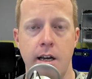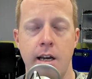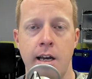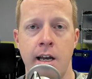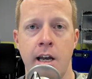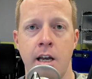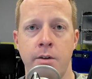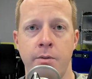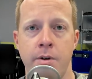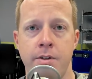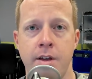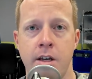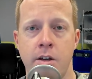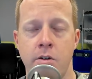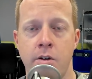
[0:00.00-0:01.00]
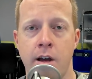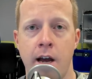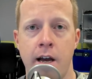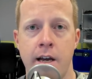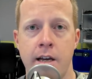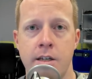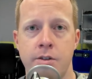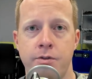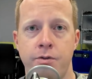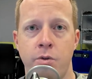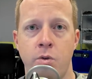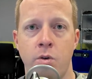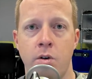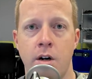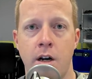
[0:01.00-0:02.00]
And we thank you guys
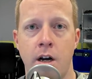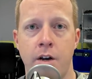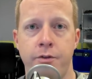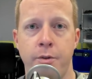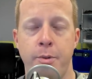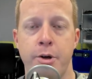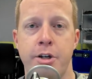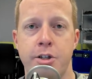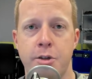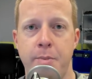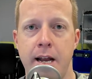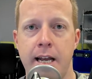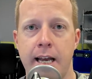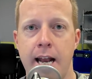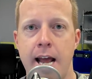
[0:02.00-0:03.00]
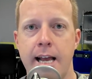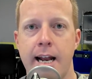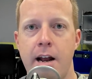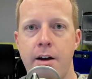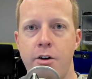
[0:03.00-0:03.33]
for participating and hanging out.